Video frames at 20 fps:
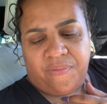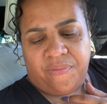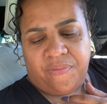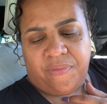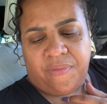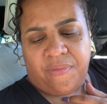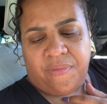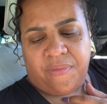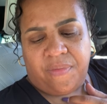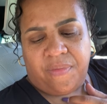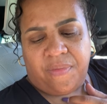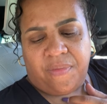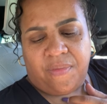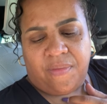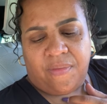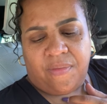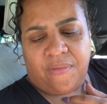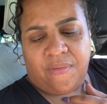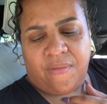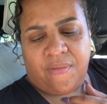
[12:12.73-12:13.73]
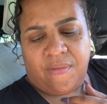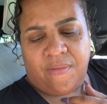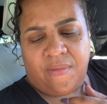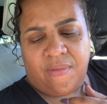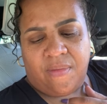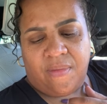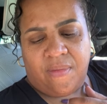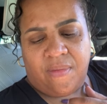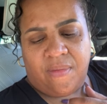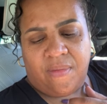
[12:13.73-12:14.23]

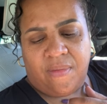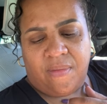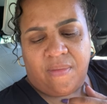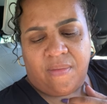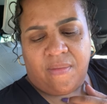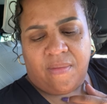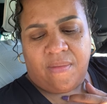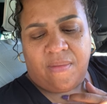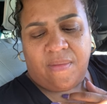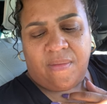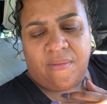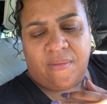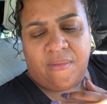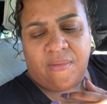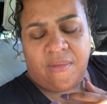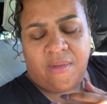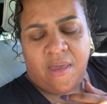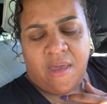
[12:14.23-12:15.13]
(silence)